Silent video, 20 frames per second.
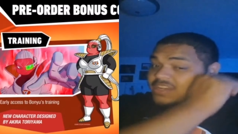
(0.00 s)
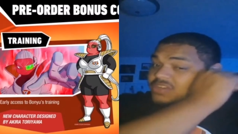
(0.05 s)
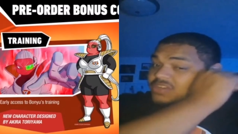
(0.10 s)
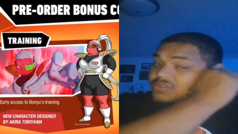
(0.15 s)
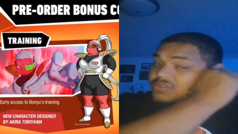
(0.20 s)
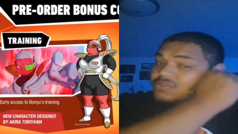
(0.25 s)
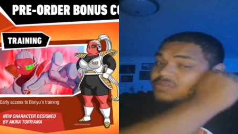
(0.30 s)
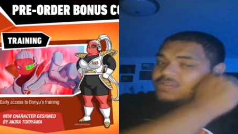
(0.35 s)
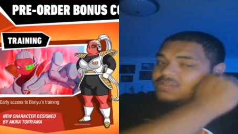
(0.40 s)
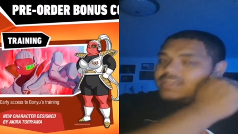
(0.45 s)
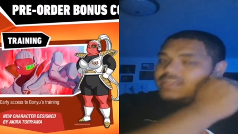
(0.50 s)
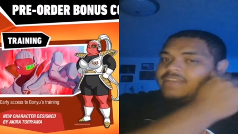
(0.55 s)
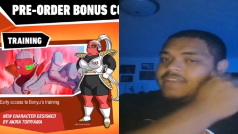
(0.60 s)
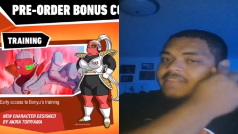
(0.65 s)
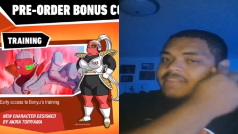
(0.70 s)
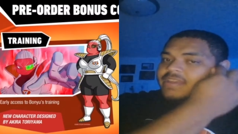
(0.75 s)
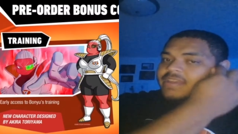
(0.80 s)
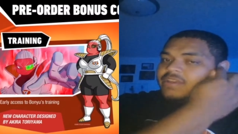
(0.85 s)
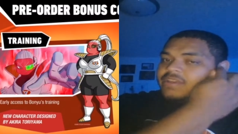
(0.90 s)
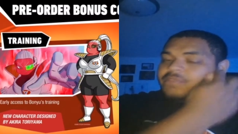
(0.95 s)
do, like
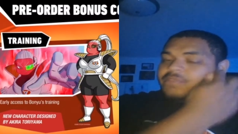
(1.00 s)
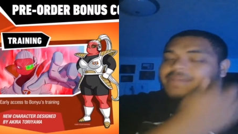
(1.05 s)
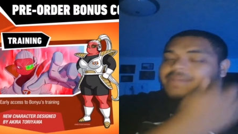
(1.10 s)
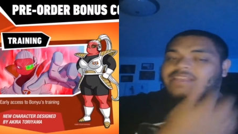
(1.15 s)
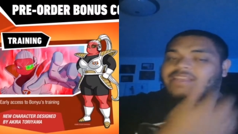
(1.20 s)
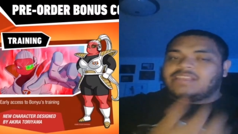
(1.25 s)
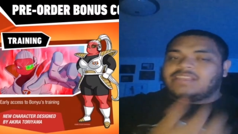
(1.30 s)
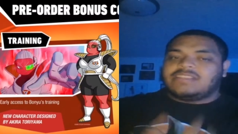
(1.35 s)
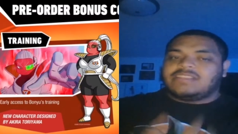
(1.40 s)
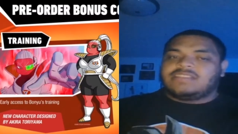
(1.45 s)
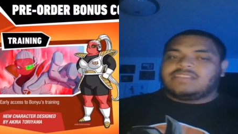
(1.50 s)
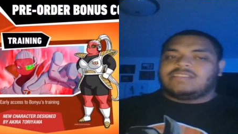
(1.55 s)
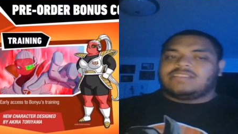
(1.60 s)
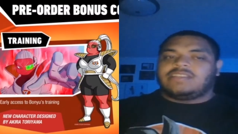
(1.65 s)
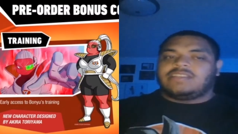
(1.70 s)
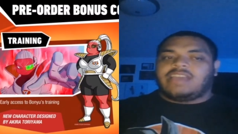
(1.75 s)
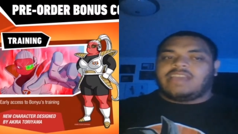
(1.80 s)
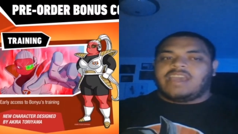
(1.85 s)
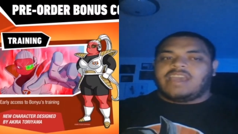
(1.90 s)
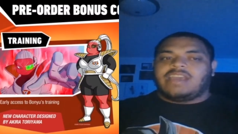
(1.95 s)
if they do make this
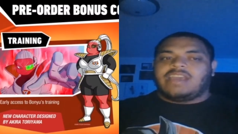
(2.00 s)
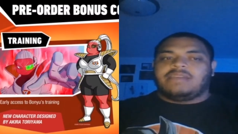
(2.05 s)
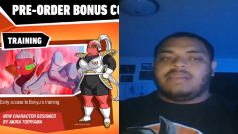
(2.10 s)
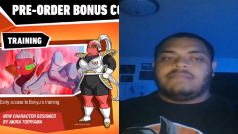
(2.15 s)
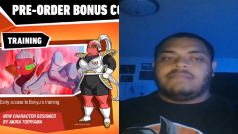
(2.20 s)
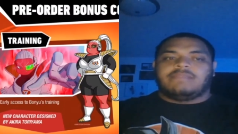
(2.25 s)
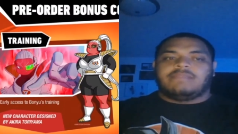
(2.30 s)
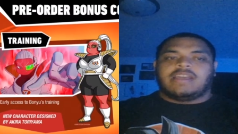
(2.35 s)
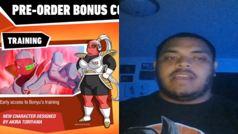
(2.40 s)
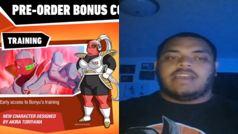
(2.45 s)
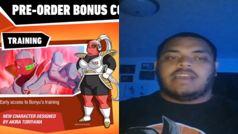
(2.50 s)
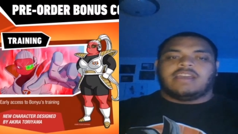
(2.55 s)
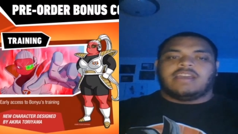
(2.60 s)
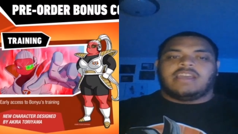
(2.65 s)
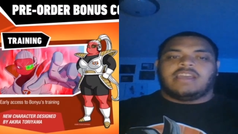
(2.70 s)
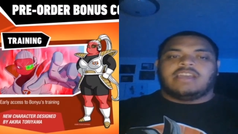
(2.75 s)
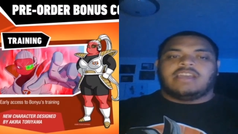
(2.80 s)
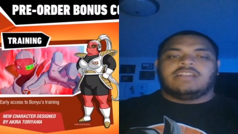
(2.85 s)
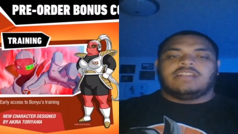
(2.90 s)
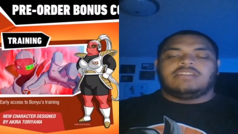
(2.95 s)
game like
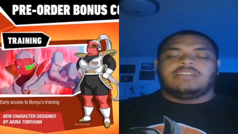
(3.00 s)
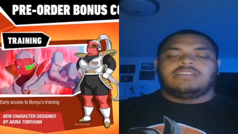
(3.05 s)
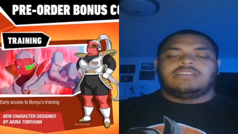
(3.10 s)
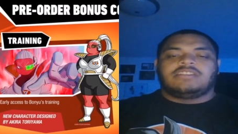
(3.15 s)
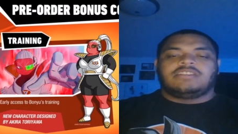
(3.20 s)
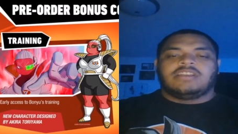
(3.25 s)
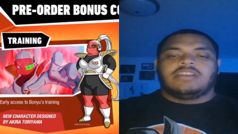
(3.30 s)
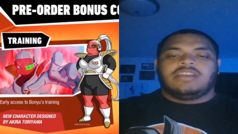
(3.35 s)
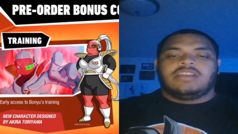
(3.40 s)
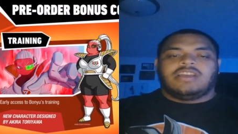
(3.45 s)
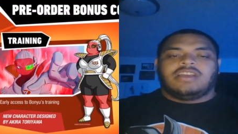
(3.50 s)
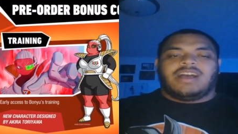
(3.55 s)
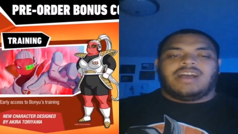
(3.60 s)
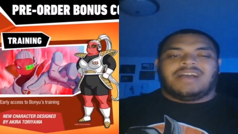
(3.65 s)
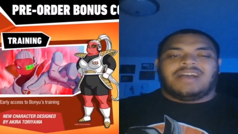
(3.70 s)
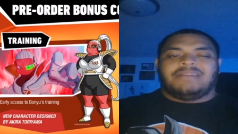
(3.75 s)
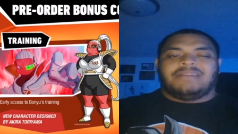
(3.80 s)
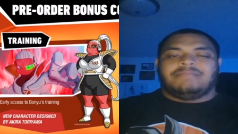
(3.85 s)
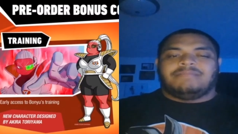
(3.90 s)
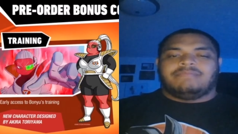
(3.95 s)
a English,
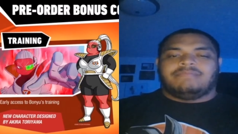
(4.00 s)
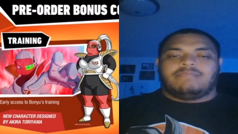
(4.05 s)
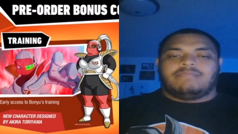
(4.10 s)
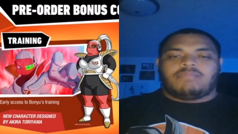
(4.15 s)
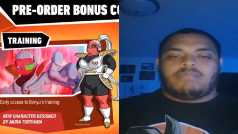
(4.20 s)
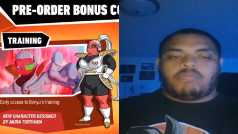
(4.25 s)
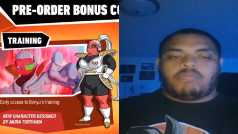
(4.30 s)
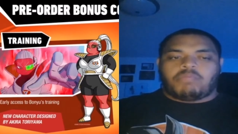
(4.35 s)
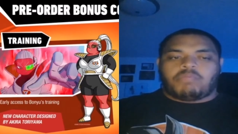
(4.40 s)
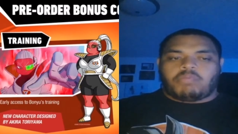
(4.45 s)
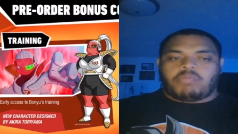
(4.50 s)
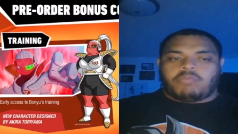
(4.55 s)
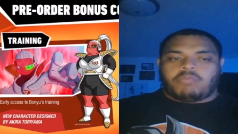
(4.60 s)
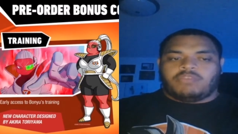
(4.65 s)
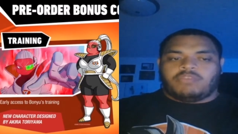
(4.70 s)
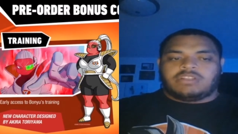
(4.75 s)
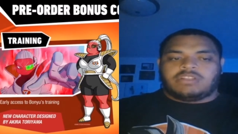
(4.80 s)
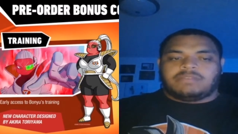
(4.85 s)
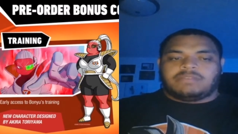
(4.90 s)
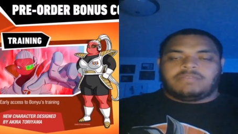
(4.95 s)
um,
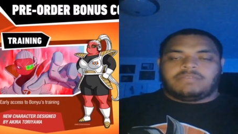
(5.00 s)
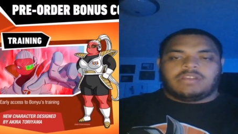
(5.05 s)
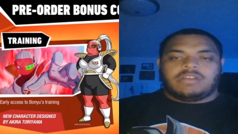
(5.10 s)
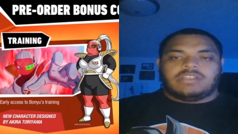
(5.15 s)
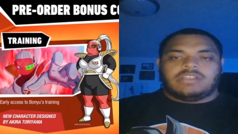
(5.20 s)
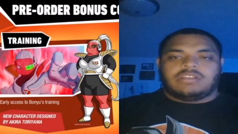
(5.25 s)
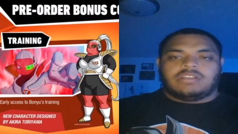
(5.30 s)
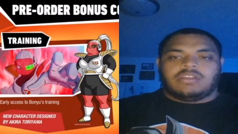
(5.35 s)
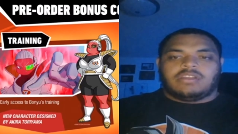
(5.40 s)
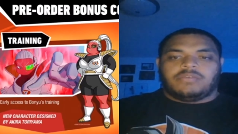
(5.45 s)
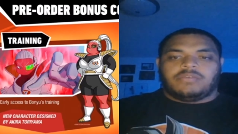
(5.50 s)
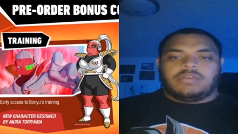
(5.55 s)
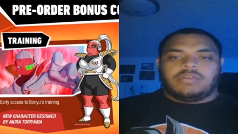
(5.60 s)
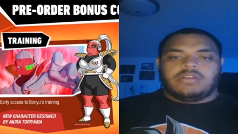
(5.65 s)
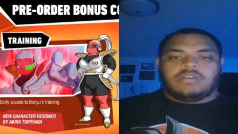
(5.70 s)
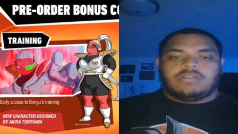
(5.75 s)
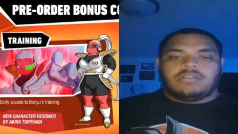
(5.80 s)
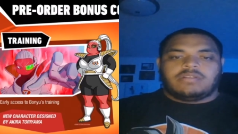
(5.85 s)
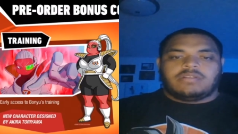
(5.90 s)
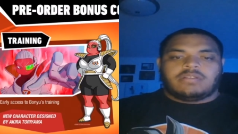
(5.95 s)
which I'm pretty sure they
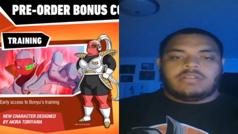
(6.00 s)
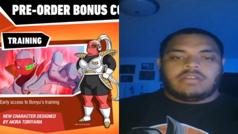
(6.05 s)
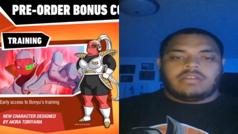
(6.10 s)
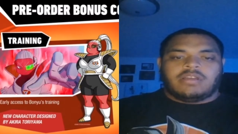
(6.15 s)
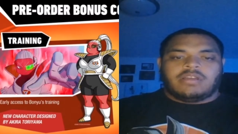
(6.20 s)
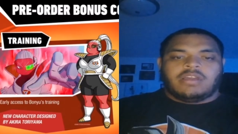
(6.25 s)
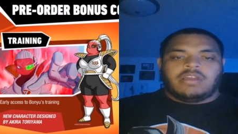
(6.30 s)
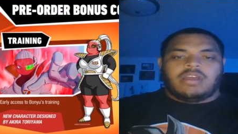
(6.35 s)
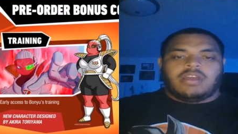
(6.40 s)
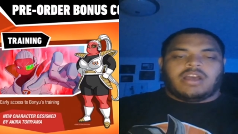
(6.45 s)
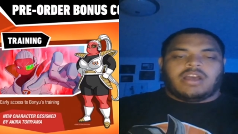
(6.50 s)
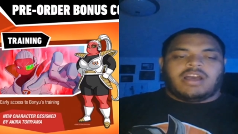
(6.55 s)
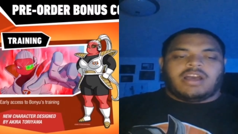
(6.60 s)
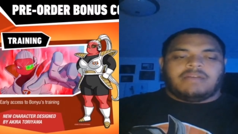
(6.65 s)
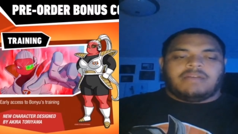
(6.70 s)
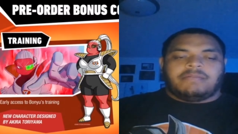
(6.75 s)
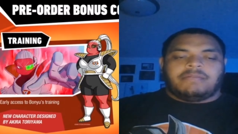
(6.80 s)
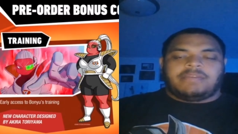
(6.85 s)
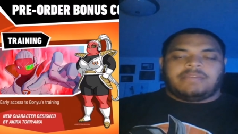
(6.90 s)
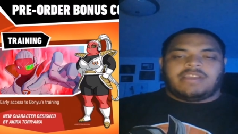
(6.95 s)
will.
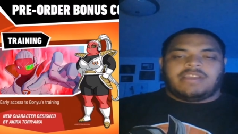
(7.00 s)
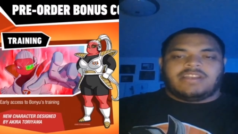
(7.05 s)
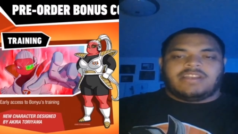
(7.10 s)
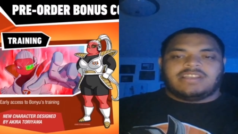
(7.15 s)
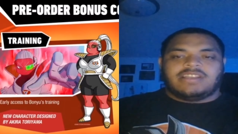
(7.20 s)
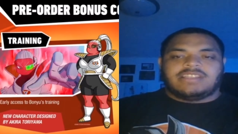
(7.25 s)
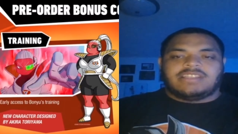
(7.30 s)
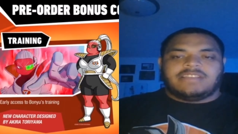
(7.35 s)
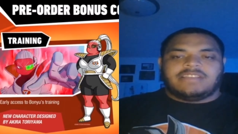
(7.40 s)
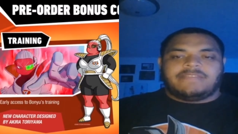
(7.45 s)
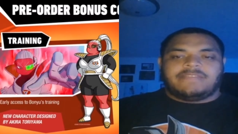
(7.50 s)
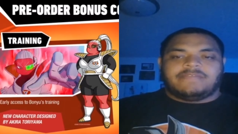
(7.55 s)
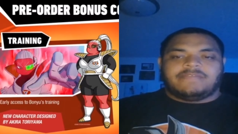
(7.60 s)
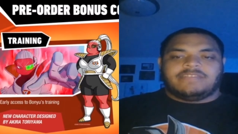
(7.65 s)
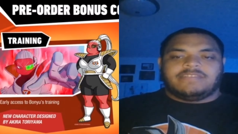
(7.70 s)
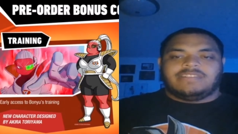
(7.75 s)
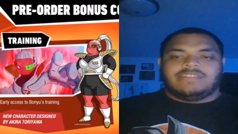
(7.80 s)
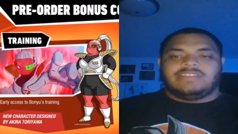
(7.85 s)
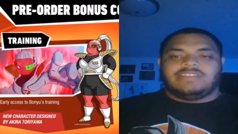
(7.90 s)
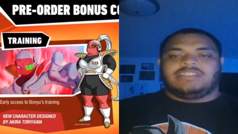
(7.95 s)
Um, I'm curious if
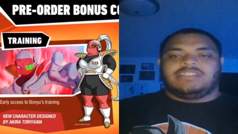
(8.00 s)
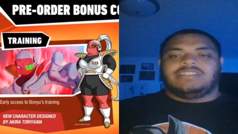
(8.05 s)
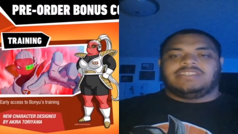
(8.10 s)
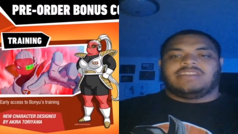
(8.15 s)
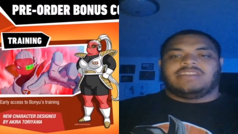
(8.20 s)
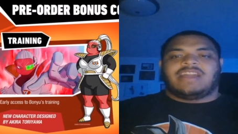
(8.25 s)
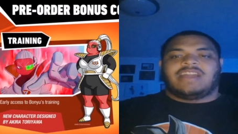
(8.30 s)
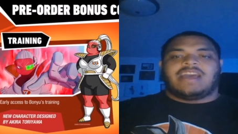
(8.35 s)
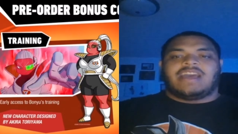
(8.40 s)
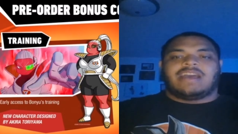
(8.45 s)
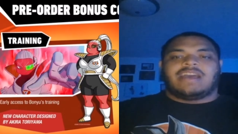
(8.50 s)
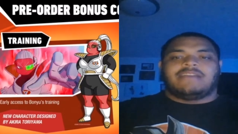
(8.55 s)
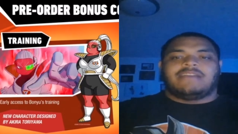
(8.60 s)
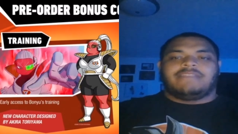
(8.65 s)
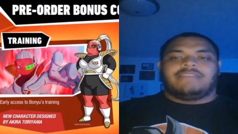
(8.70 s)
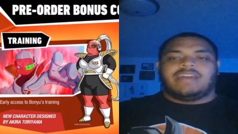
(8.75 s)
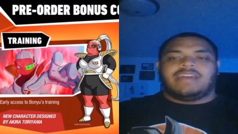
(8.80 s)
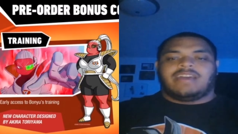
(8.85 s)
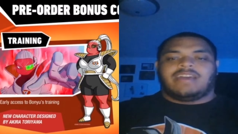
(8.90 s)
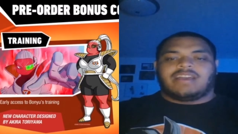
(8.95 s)
she's gonna
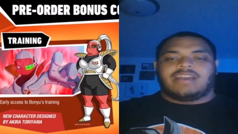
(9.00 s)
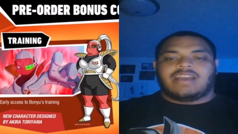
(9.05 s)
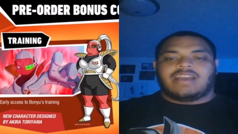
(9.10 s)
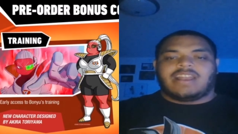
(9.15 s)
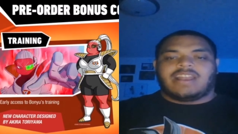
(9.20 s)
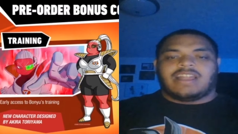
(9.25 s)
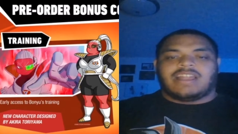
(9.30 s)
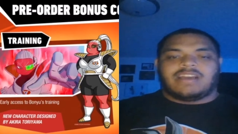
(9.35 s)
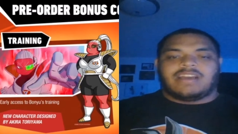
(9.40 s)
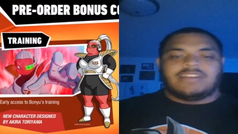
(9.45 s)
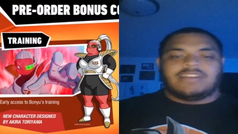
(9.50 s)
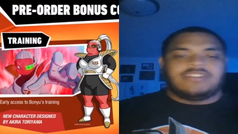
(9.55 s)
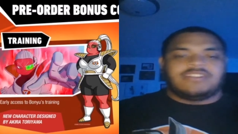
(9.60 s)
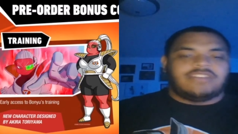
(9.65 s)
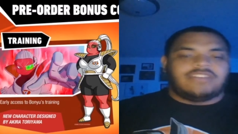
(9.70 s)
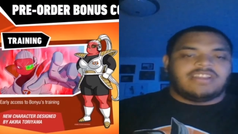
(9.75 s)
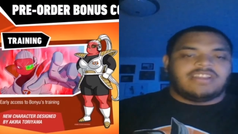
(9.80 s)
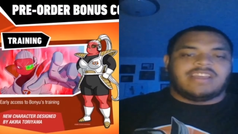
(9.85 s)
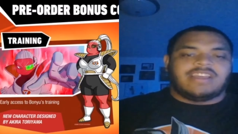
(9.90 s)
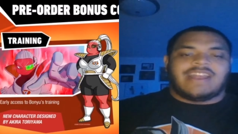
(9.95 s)
have that kind of like
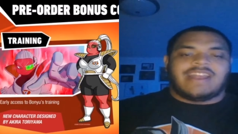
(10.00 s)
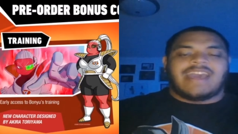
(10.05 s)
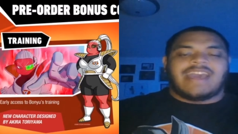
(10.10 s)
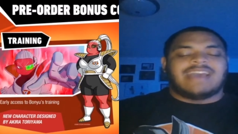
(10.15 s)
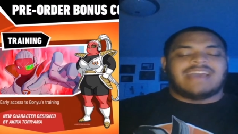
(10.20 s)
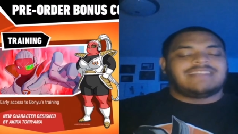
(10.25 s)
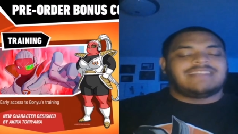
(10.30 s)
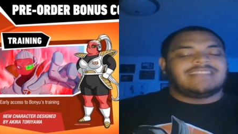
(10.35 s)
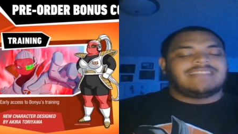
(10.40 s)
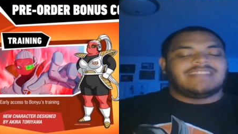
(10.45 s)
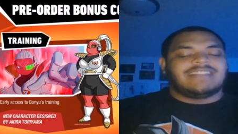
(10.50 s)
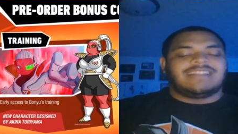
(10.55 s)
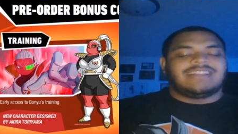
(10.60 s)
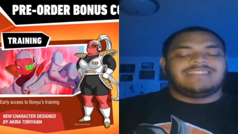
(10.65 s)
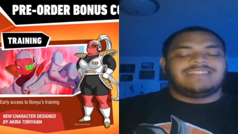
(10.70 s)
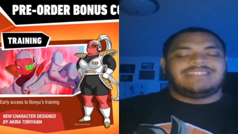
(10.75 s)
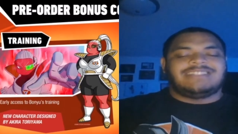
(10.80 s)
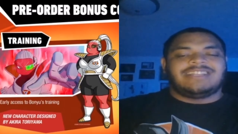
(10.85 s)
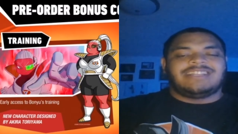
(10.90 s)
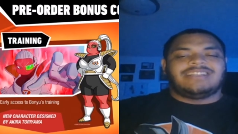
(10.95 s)
Australian accent
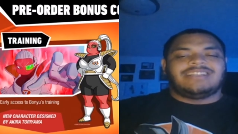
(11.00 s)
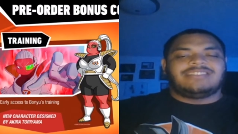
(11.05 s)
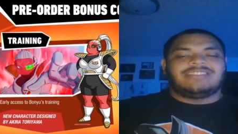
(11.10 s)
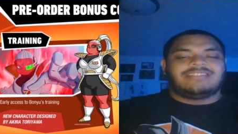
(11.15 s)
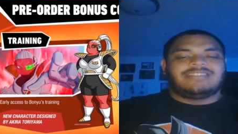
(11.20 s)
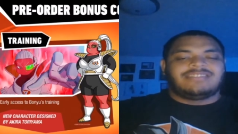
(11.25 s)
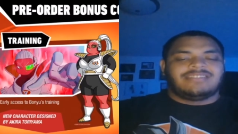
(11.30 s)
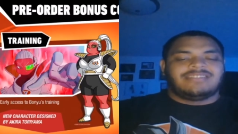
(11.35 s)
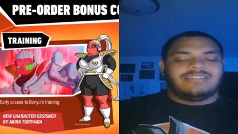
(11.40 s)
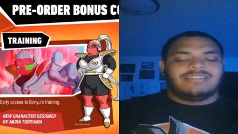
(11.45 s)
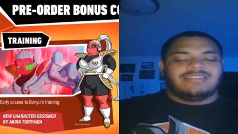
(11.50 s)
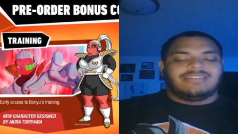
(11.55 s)
like Jace.